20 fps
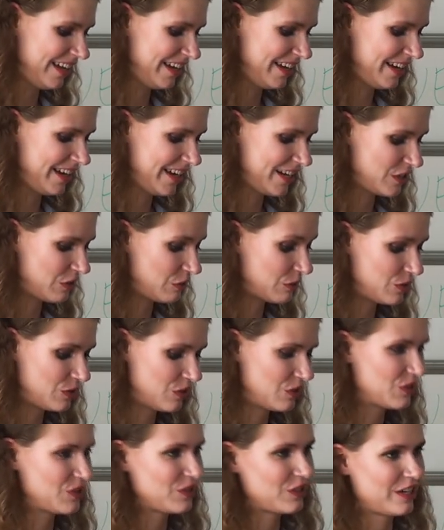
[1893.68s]
I, I also
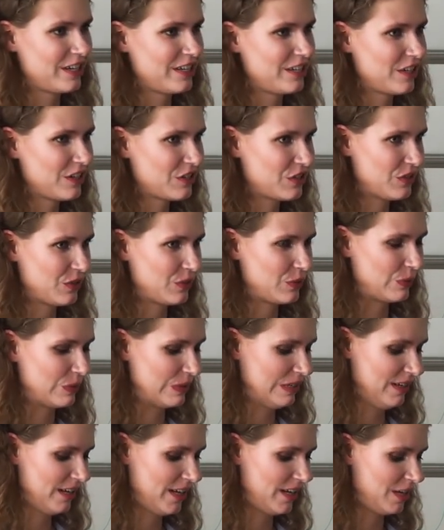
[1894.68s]
don't study Dutch,
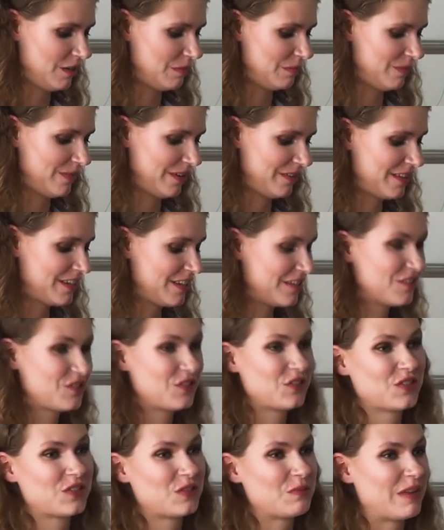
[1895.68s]
so um, I think
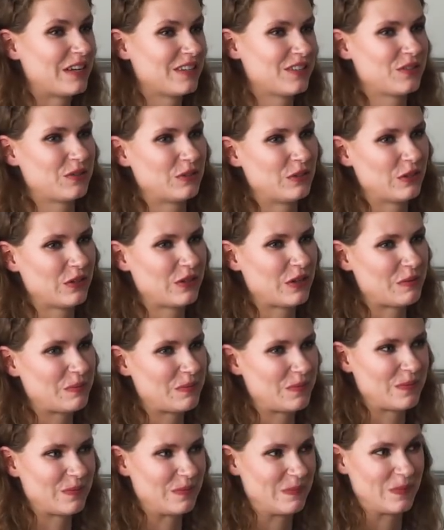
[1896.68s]
it's just the best to look
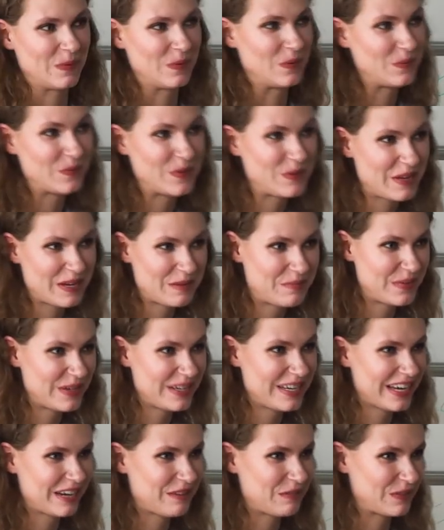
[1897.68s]
up on
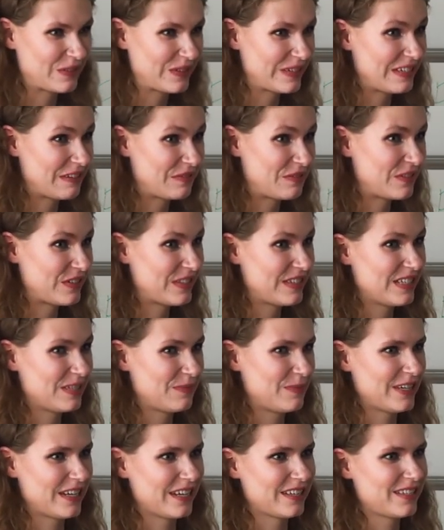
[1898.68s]
Wikipedia what the difference
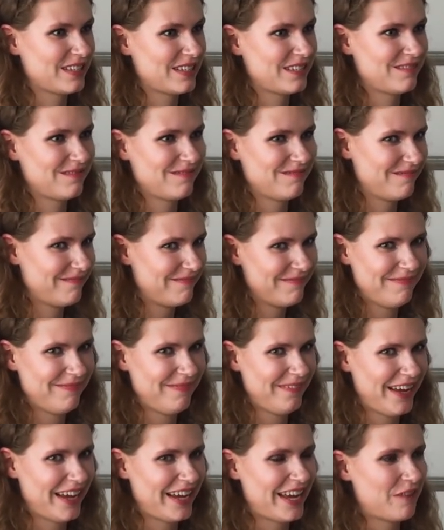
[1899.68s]
is because
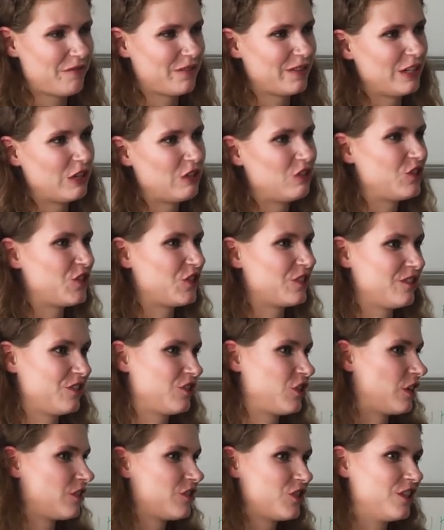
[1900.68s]
I haven't learned
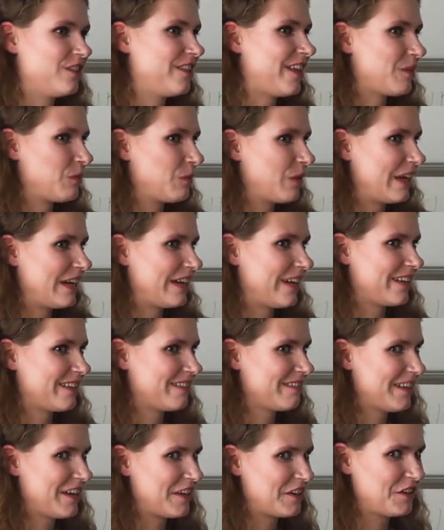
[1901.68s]
Dutch in that way.
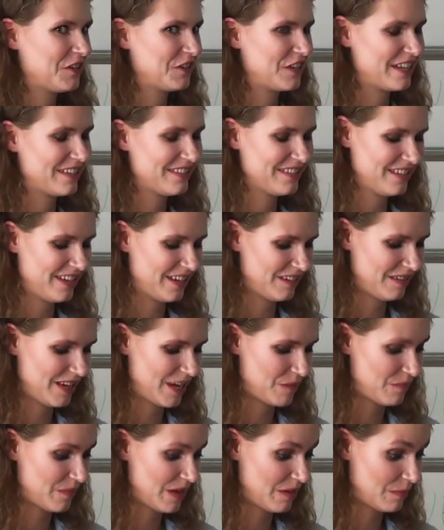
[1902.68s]
I, I can't answer that,
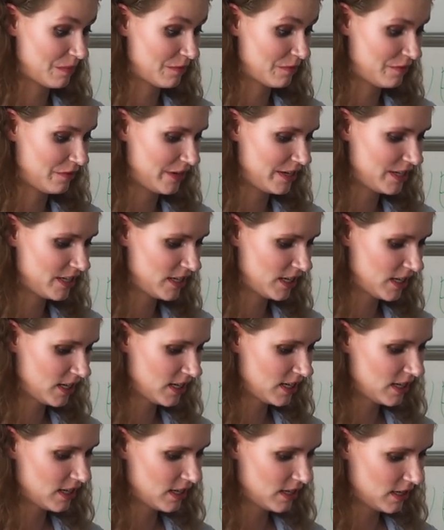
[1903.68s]
I'm, I'm afraid.
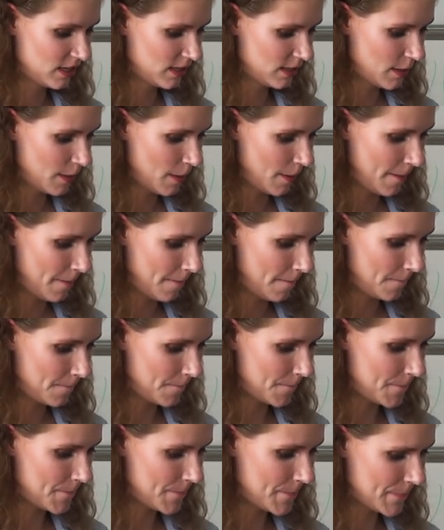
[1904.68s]

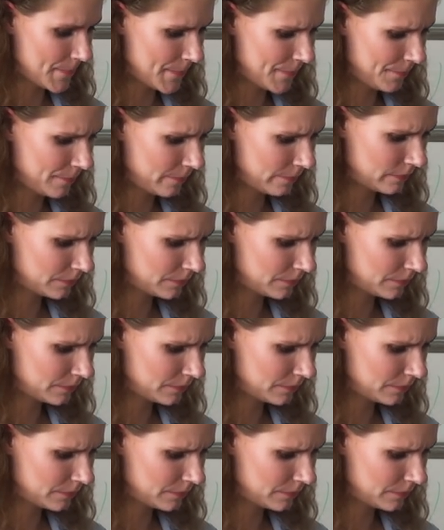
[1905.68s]
Mm.